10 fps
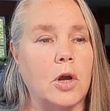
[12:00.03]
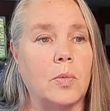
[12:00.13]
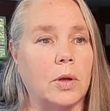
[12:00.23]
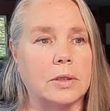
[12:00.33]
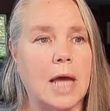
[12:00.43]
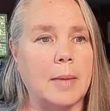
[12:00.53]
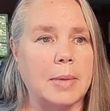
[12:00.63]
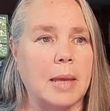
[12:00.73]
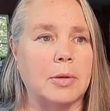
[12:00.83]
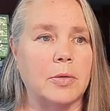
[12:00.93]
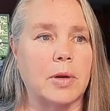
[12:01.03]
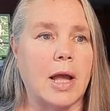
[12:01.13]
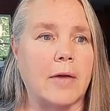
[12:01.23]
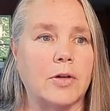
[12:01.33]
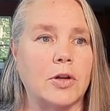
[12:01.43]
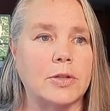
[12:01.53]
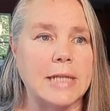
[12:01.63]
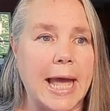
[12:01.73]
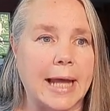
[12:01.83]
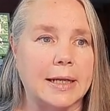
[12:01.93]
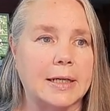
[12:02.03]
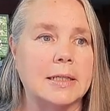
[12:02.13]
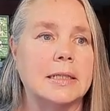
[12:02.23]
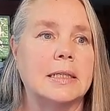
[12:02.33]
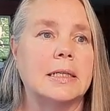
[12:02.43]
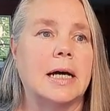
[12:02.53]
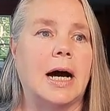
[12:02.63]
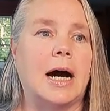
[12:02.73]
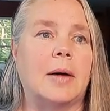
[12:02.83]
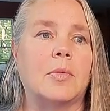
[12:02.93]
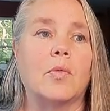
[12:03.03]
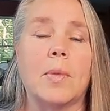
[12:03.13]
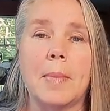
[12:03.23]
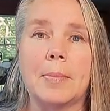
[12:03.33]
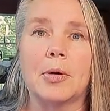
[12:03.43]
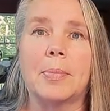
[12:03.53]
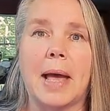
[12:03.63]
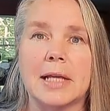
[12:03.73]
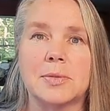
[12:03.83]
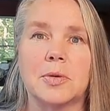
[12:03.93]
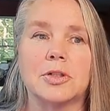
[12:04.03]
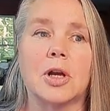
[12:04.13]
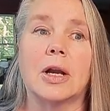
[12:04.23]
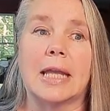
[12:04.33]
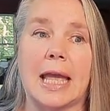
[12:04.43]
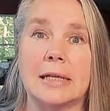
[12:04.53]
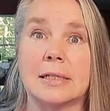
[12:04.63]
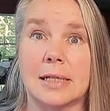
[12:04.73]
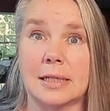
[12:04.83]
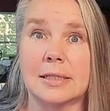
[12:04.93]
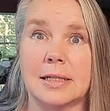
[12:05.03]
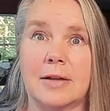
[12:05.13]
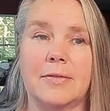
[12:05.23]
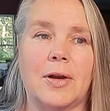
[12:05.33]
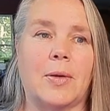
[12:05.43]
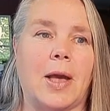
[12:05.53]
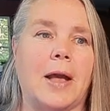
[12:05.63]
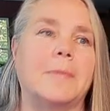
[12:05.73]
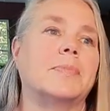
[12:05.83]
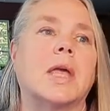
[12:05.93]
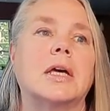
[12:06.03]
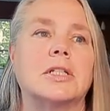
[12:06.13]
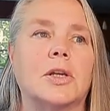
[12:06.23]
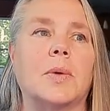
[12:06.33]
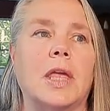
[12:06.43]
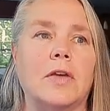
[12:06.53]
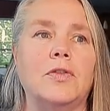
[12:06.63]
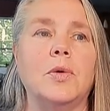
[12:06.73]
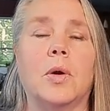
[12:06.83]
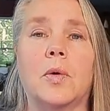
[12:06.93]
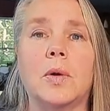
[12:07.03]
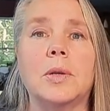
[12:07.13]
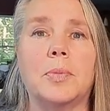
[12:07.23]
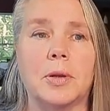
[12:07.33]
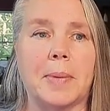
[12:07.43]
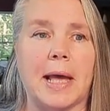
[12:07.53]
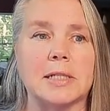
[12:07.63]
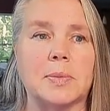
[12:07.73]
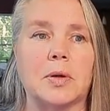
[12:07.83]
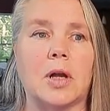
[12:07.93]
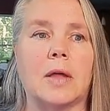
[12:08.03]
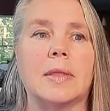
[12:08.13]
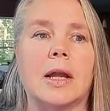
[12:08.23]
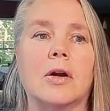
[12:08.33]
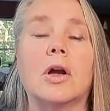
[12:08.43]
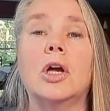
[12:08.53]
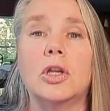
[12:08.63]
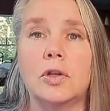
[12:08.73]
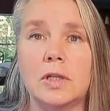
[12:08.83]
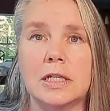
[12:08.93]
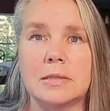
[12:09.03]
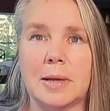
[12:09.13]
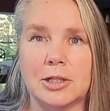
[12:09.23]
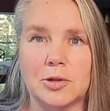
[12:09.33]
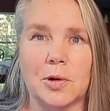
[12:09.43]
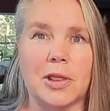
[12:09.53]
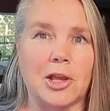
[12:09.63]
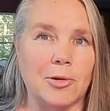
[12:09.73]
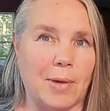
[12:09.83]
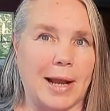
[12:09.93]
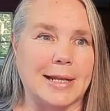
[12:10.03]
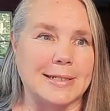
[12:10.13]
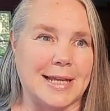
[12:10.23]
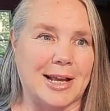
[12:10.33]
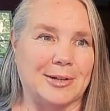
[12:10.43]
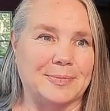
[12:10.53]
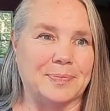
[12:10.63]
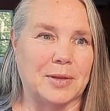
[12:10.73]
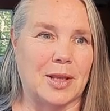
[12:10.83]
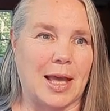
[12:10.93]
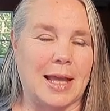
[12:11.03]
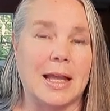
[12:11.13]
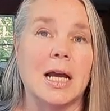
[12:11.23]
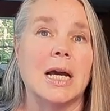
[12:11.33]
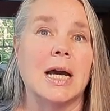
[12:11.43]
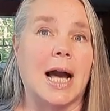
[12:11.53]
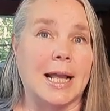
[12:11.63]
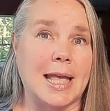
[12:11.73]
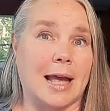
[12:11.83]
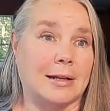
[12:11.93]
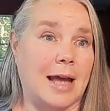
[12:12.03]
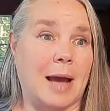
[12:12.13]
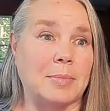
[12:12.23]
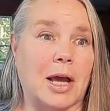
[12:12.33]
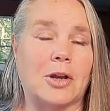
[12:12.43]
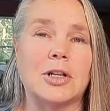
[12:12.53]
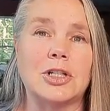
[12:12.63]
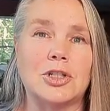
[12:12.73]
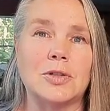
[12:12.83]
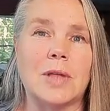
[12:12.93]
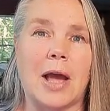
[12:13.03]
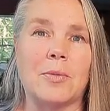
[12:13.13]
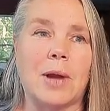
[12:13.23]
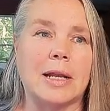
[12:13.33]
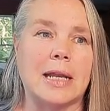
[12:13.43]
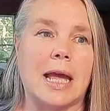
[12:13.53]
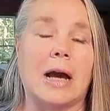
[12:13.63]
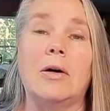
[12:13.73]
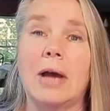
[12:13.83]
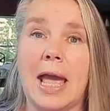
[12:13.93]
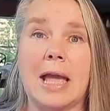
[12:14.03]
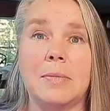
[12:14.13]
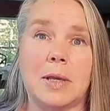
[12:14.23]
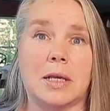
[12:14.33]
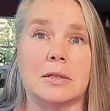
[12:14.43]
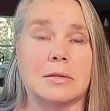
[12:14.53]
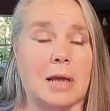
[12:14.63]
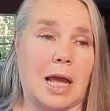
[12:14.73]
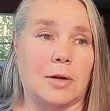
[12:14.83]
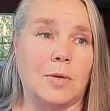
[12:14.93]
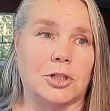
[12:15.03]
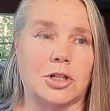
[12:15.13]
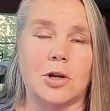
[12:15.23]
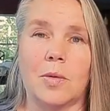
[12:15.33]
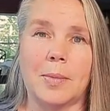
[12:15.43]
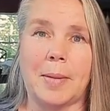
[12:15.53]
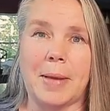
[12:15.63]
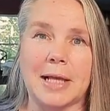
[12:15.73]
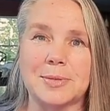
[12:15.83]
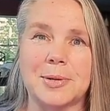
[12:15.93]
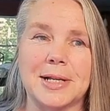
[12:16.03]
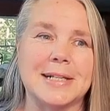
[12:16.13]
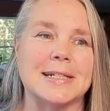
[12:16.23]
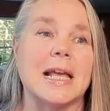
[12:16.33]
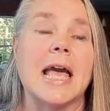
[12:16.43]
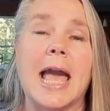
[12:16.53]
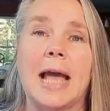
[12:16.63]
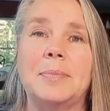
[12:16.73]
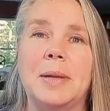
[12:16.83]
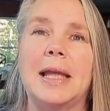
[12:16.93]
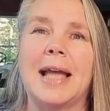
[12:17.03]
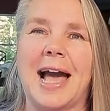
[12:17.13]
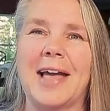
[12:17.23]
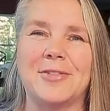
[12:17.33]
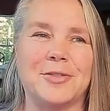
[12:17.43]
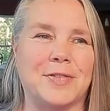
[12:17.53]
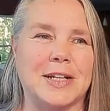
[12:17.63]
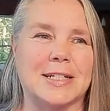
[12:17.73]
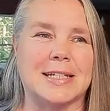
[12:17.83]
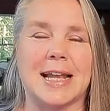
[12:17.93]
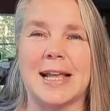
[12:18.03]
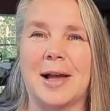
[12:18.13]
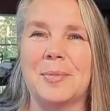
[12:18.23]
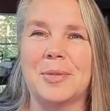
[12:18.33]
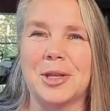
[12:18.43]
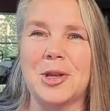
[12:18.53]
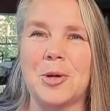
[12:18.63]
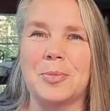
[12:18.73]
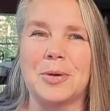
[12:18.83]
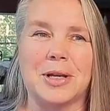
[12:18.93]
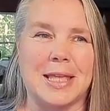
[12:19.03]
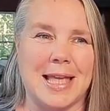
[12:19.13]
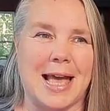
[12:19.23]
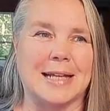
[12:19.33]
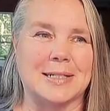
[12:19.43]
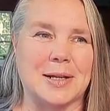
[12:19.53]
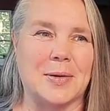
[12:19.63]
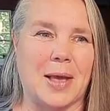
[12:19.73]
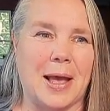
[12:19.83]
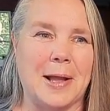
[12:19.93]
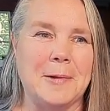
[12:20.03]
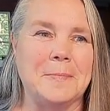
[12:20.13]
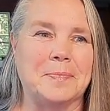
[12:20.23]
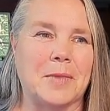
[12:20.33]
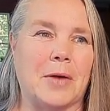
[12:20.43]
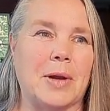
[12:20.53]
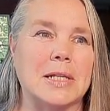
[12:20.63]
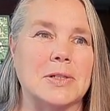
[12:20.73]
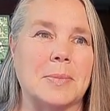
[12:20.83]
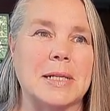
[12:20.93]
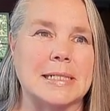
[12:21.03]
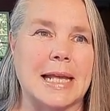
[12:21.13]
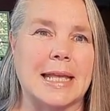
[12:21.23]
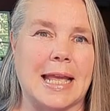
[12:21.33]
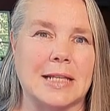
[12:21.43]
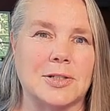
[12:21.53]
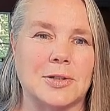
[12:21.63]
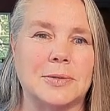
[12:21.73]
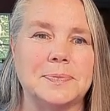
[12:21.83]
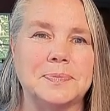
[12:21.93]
will not be able to recover your data. Remember, passwords are case sensitive, okay? So if you are going to put a password on there, you need to make sure that you write it down, okay? Again, I'm not going to do that right now, A, because I don't want you to know what my password is, and B, I haven't finished setting up the notebook yet, okay? All right, so I'm going to say cancel,